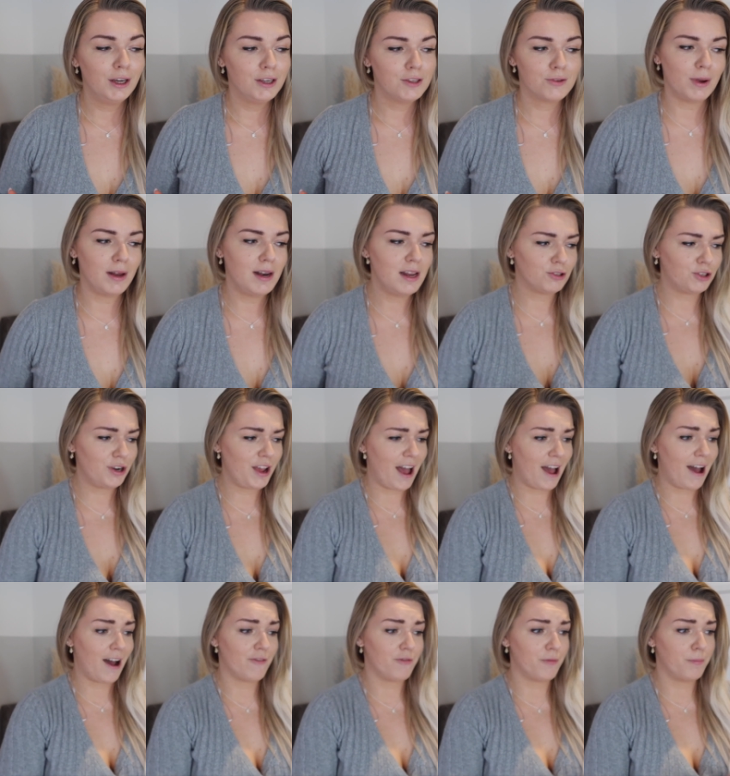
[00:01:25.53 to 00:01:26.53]
So I literally
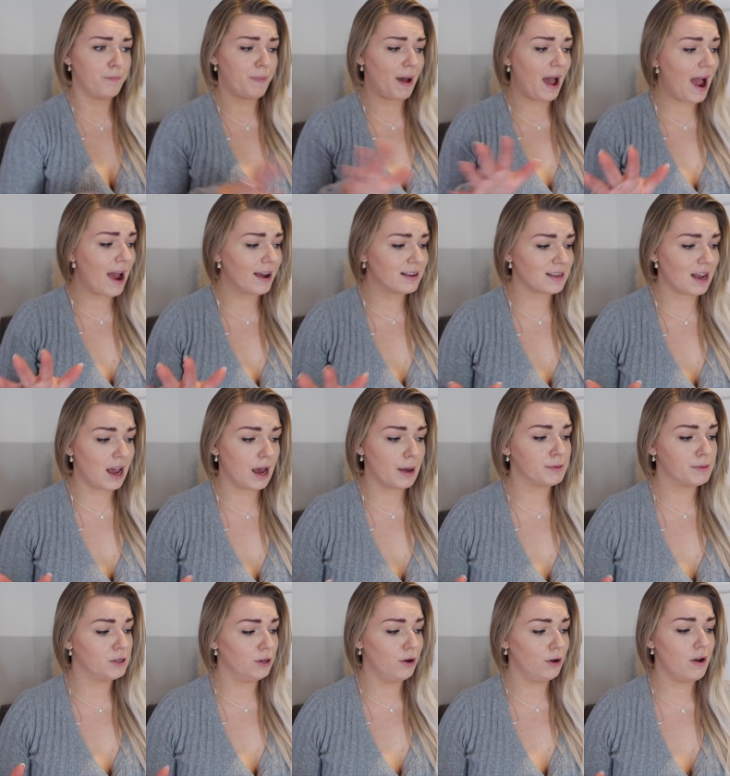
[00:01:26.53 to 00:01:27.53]
have bags
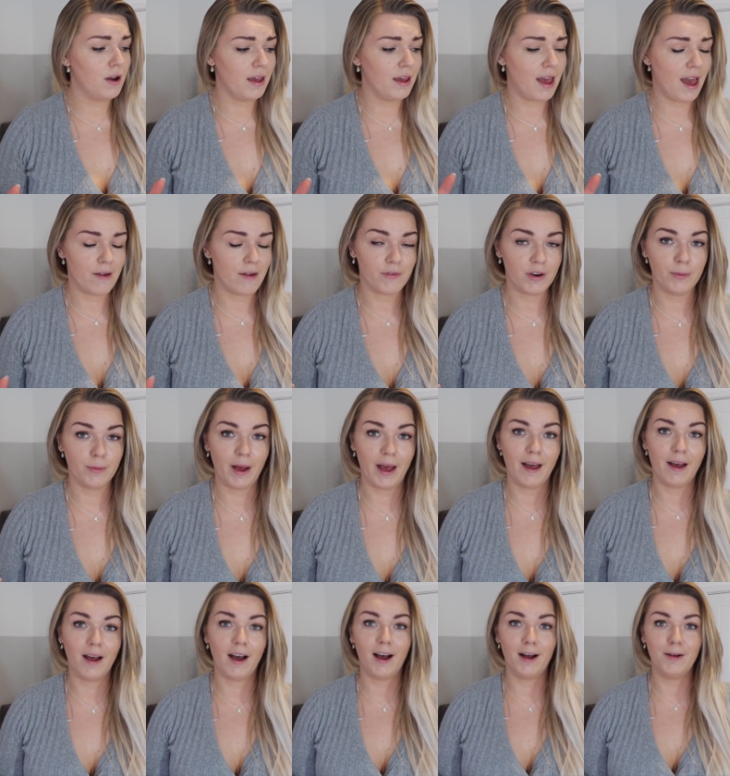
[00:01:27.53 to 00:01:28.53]
absolutely
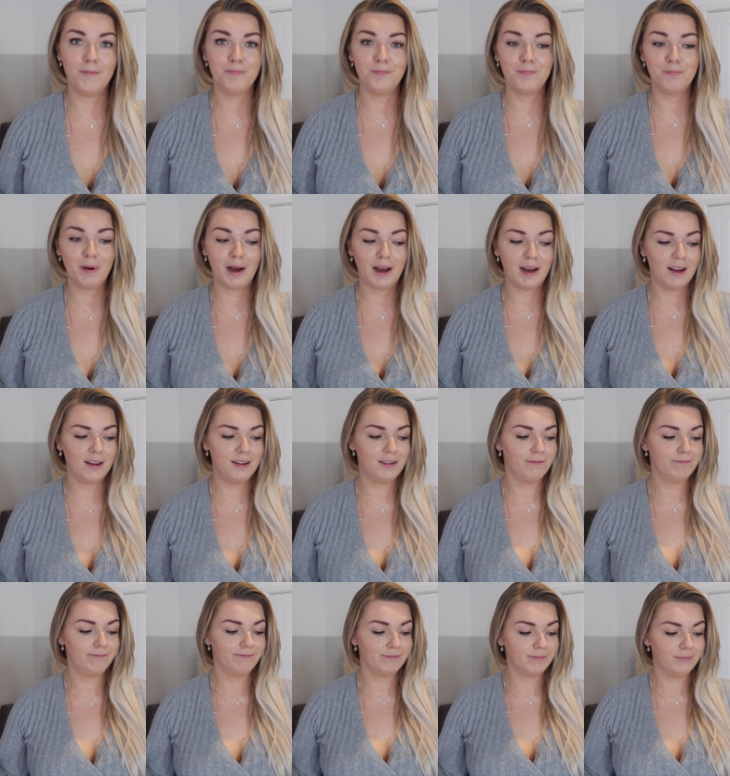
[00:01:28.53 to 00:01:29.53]
everywhere, but
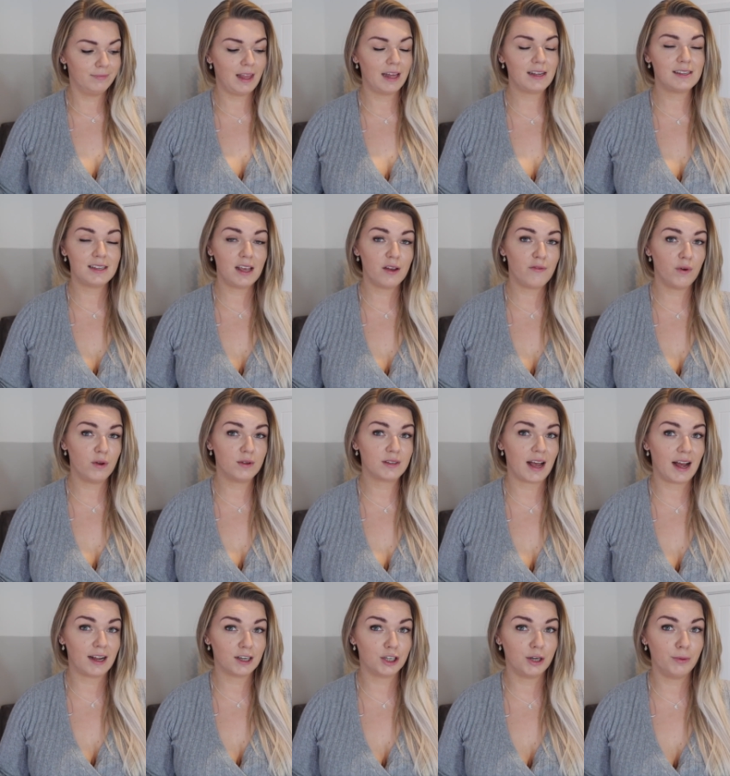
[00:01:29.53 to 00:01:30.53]
let's see if it was
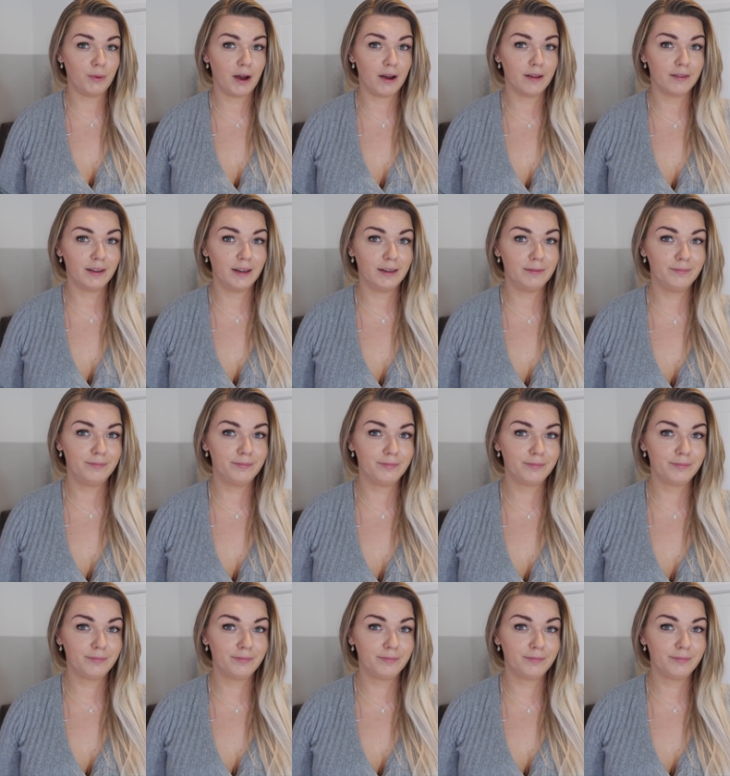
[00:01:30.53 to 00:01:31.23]
actually worth it.